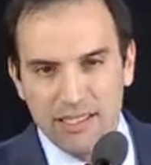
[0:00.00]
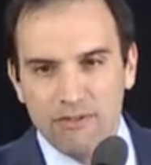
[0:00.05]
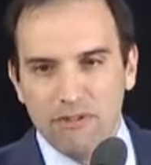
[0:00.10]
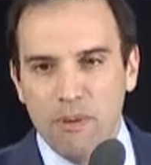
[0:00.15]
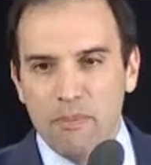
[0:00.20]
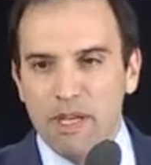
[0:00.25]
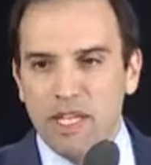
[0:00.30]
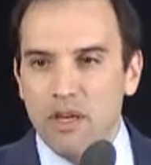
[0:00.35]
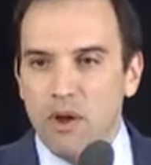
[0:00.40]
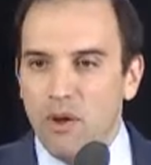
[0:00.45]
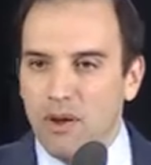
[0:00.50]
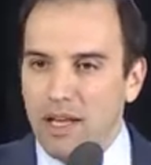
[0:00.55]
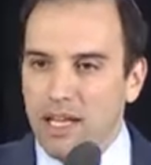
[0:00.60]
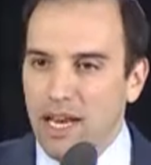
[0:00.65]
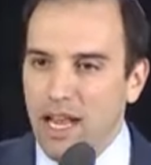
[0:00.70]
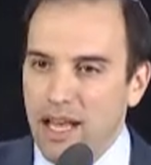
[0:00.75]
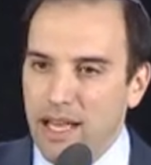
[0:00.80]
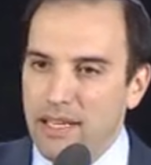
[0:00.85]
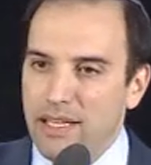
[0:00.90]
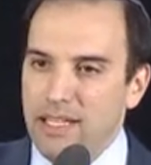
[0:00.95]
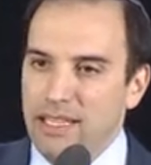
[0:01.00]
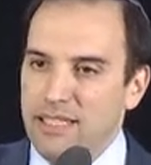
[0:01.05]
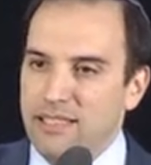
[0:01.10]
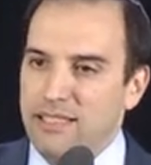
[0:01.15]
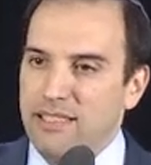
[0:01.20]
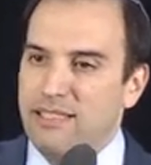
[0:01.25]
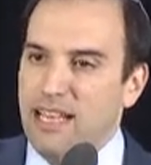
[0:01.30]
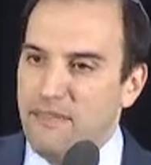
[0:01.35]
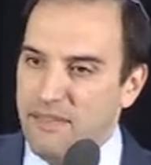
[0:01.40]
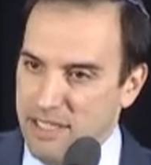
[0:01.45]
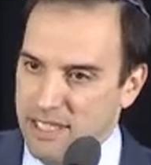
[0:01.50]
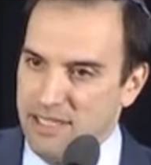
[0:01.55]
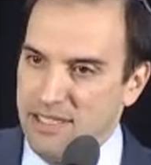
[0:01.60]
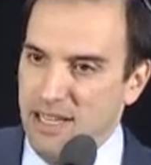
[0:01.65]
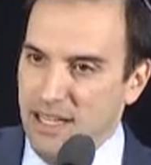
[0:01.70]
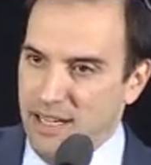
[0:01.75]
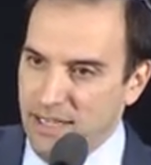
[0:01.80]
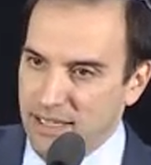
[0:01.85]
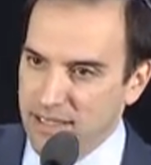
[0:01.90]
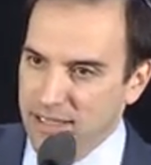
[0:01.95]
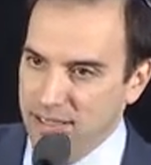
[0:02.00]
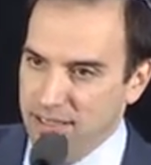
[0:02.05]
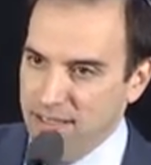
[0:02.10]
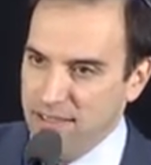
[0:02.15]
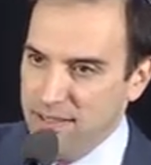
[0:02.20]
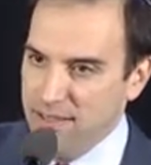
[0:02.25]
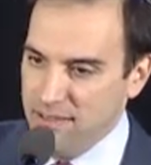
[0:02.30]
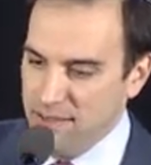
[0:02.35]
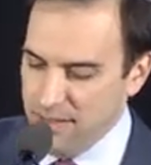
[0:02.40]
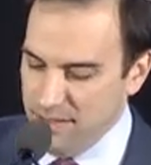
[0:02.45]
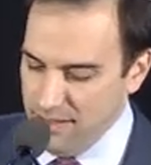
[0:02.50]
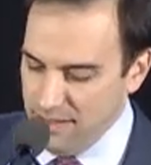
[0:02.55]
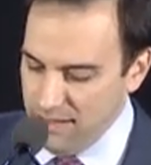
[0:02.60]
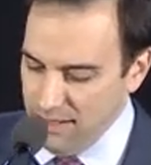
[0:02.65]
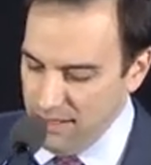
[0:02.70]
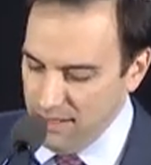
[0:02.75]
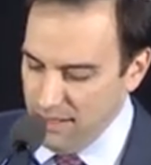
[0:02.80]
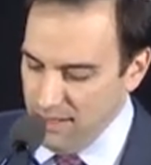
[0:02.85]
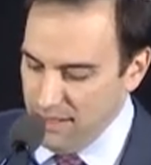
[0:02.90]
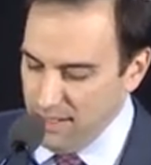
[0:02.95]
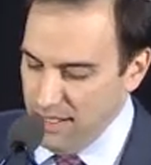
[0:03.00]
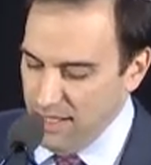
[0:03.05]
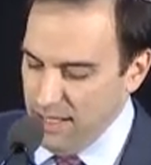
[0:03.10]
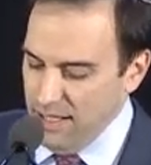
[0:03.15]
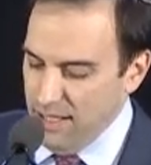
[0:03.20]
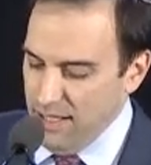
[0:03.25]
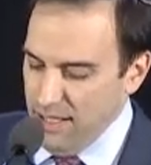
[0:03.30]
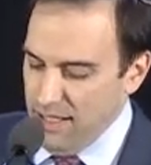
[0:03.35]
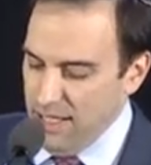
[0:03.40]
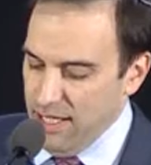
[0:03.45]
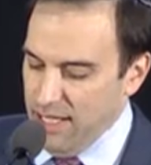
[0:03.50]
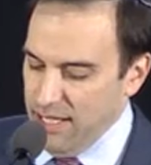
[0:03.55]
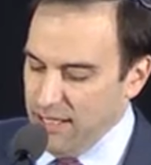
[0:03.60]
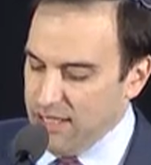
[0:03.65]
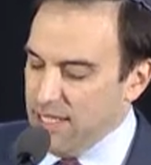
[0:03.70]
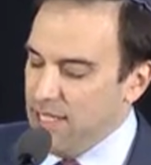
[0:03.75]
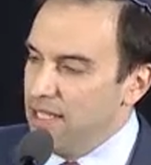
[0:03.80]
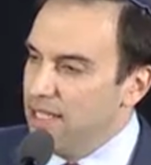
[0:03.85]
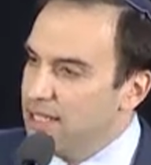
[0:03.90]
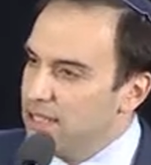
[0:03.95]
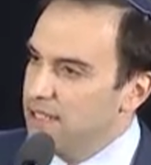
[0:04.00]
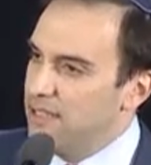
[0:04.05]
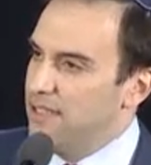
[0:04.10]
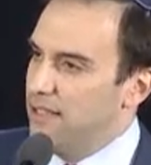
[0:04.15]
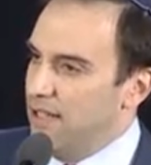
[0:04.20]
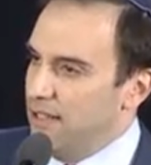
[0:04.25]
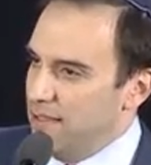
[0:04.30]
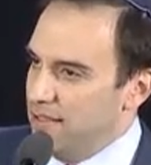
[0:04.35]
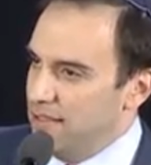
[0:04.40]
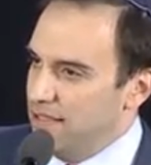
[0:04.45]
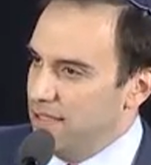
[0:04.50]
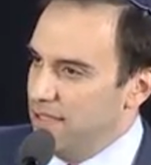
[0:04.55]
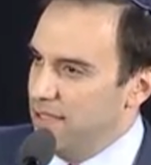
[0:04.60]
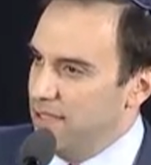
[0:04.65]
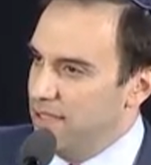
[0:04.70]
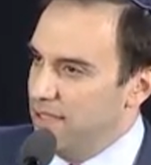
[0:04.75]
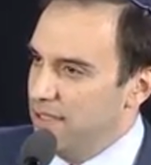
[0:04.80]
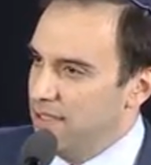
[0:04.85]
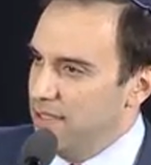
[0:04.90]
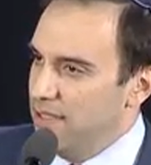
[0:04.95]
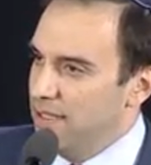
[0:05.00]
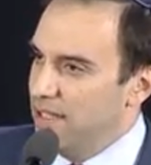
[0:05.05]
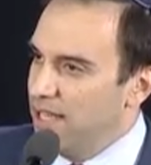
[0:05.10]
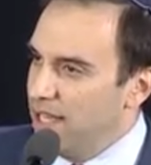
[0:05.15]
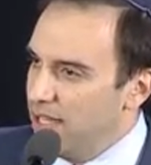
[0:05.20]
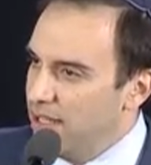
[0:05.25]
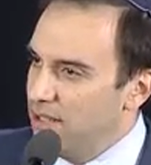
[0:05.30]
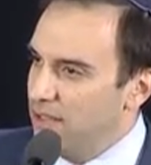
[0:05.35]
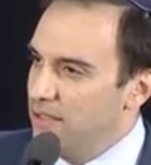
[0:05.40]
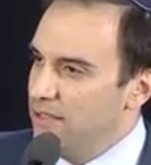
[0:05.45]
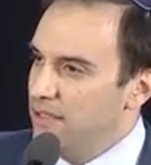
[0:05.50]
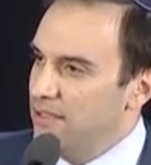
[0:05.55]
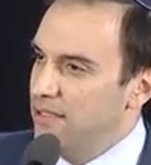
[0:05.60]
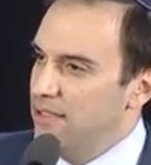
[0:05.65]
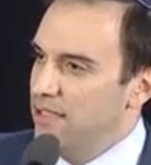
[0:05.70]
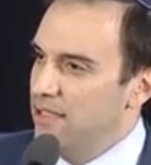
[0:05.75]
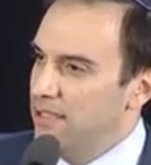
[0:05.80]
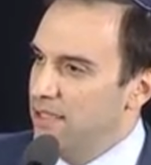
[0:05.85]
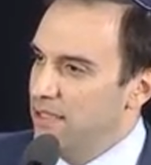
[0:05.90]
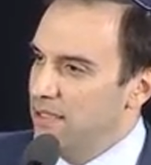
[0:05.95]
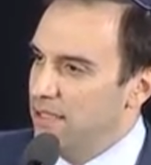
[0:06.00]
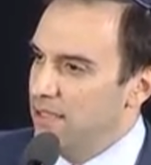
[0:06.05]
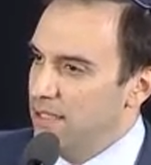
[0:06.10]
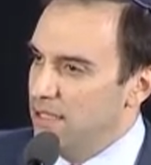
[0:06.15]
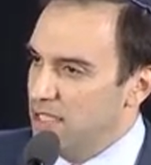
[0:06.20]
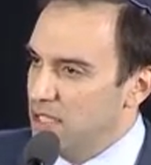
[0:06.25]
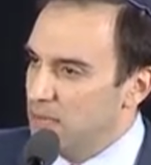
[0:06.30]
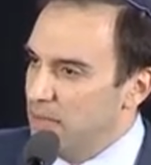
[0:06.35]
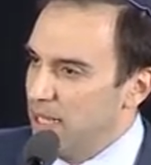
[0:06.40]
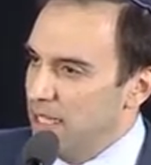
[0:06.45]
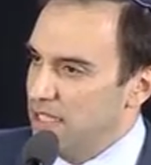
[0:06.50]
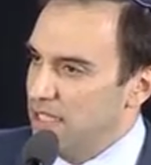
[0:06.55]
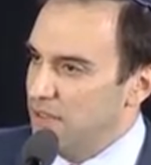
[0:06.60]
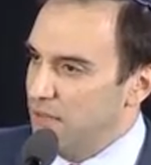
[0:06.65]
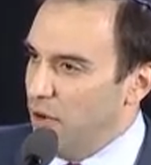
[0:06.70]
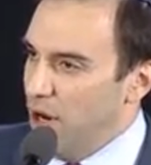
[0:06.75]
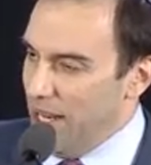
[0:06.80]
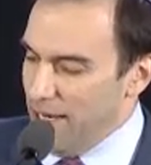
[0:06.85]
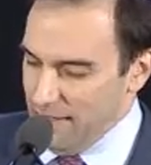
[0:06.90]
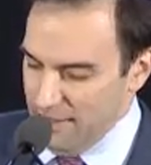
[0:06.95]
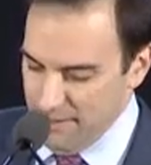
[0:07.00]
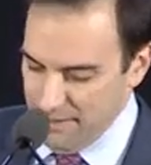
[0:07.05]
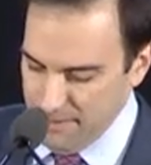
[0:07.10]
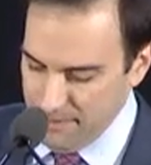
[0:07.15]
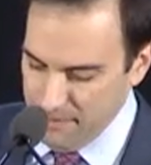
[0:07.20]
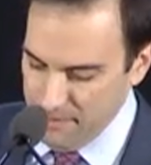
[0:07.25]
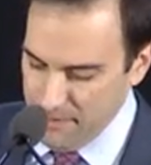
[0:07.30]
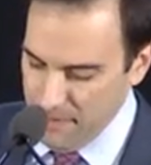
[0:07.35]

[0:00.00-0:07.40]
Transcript: Rabbi Yochanan is devastated. His insult killed his best friend.